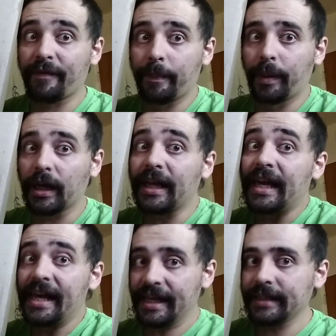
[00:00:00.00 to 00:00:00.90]

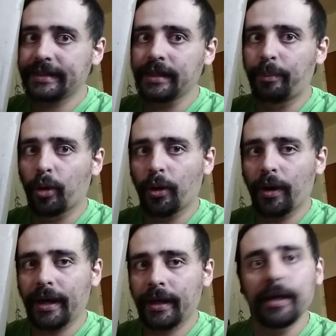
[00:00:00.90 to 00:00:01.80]
everybody, it's your
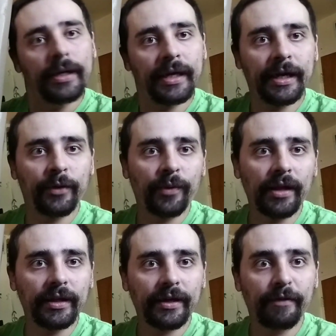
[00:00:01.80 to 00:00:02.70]
boy, King
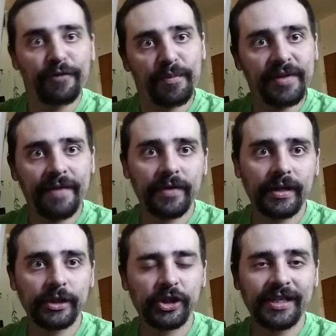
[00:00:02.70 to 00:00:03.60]
Relic from Denver
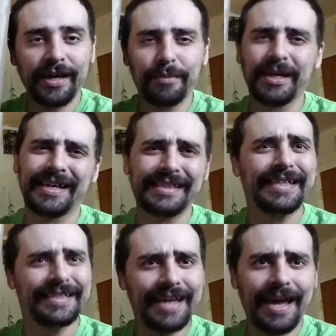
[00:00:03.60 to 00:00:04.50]
Ninja Gaming, and
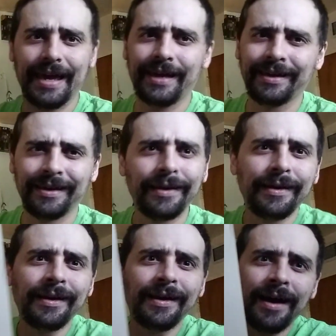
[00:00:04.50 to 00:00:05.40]
today,
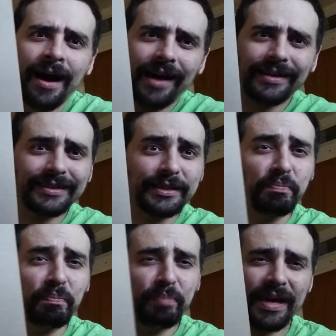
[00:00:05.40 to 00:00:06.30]
I got this
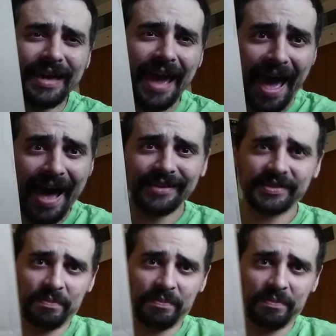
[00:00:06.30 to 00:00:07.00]
big ass